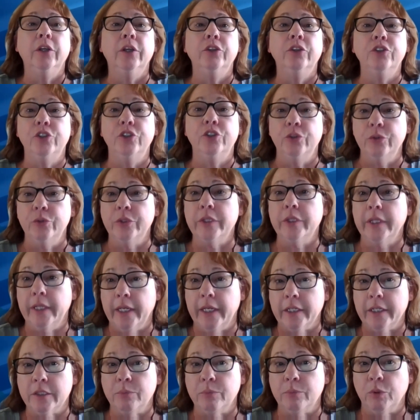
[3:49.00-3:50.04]
due to the
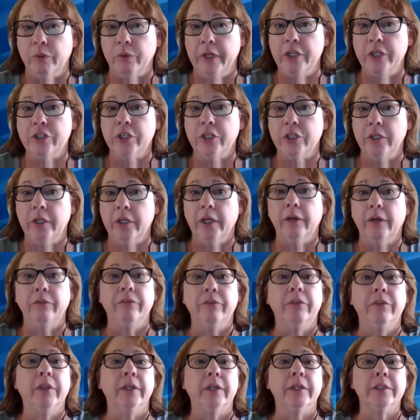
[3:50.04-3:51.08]
expiration
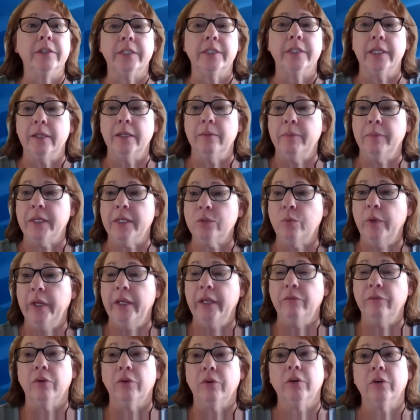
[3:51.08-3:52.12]
of the CMS
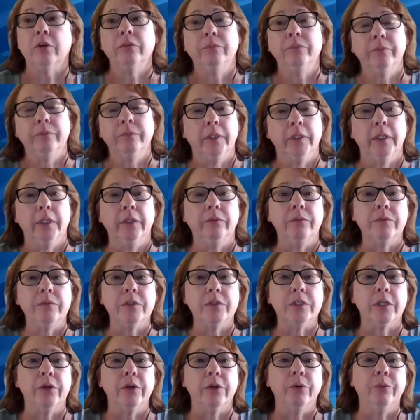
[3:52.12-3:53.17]
waiver. And
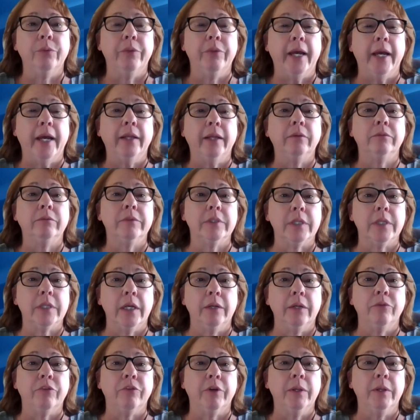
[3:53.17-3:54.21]
so that
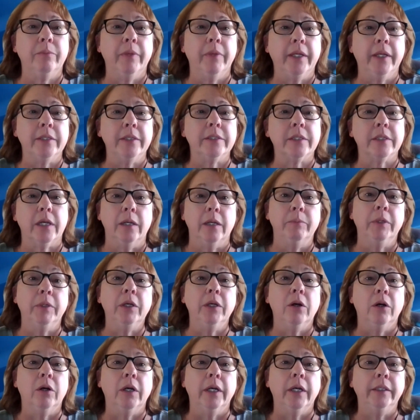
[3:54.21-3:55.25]
time frame has come and
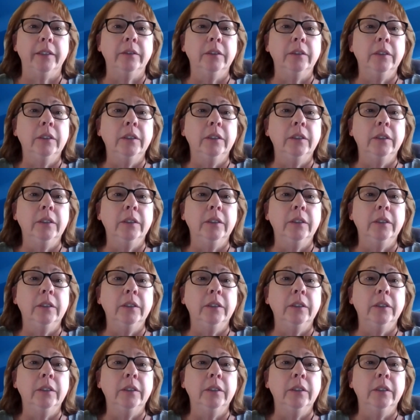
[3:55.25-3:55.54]
gone.